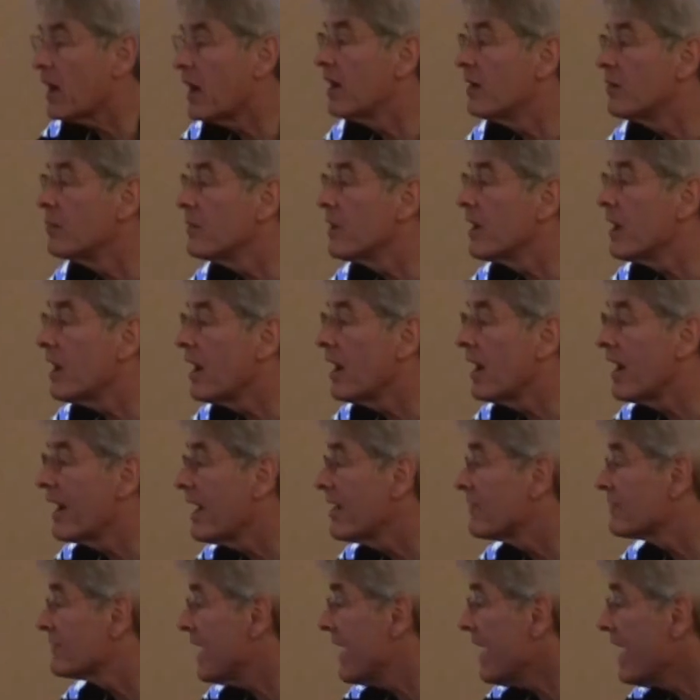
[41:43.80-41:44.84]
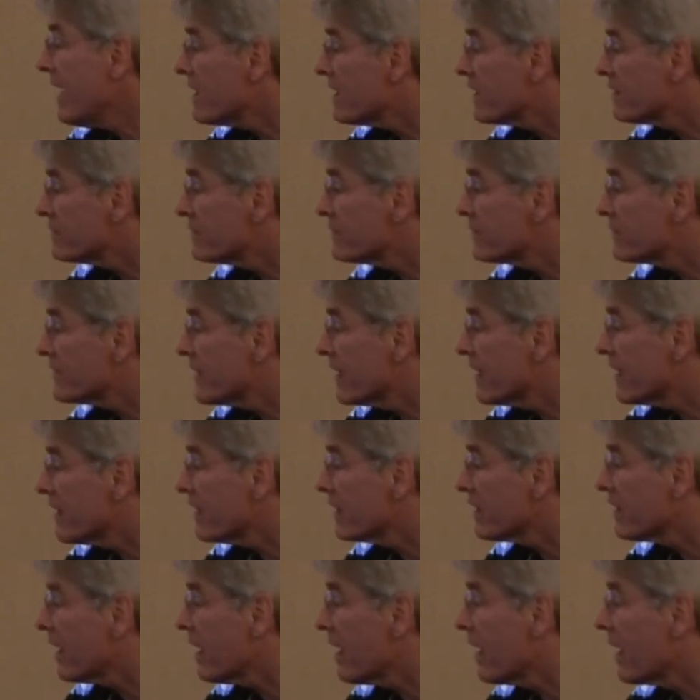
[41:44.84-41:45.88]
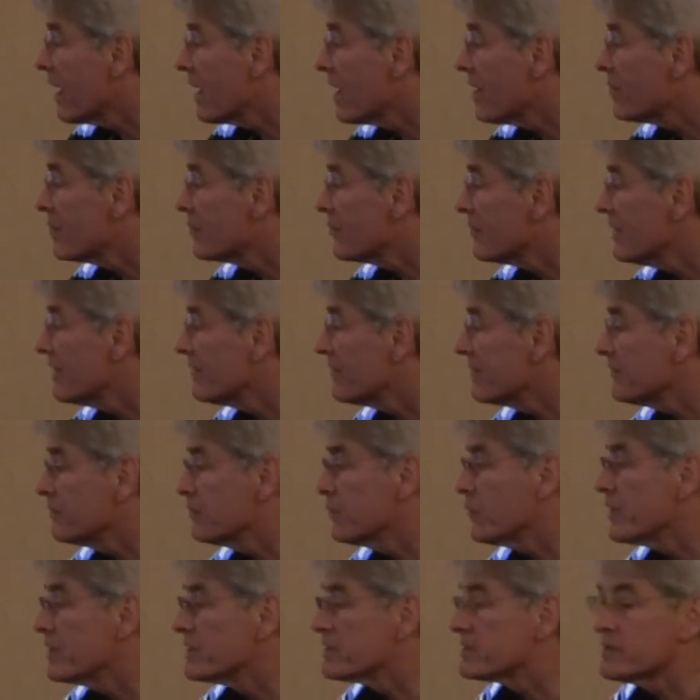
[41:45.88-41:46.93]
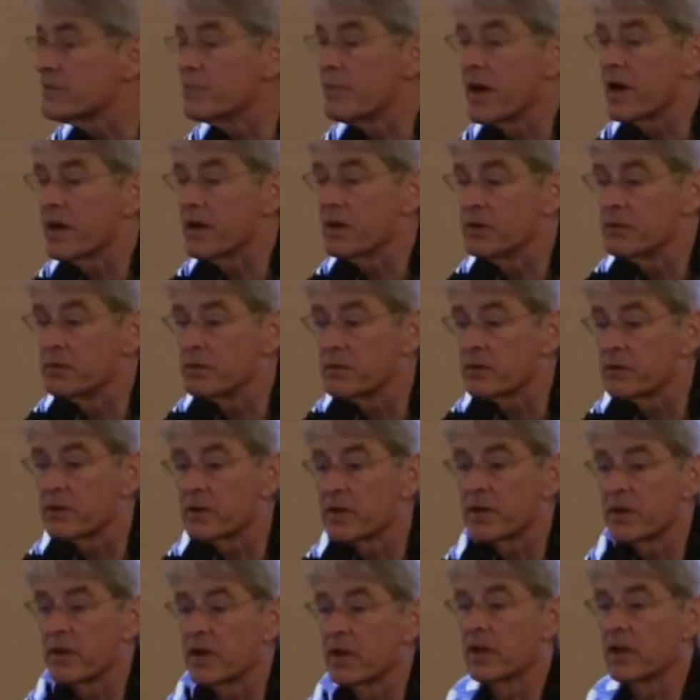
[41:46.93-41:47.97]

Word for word: um, I have to add that I am giving voice to my own